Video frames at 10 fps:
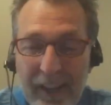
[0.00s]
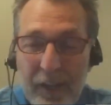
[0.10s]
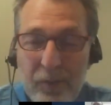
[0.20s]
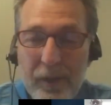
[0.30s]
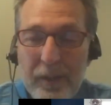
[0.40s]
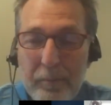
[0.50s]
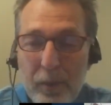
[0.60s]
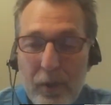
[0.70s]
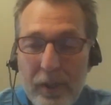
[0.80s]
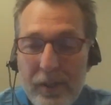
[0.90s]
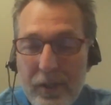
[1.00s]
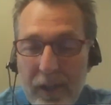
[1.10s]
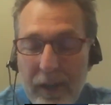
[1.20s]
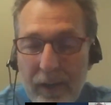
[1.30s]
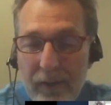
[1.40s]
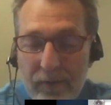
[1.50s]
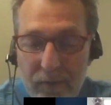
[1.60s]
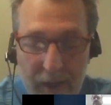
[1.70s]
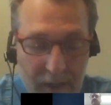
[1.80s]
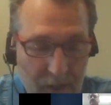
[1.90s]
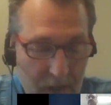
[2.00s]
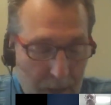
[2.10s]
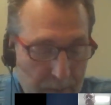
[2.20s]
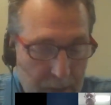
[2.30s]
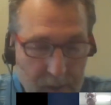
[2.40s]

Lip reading: that's one of the beauties of the compound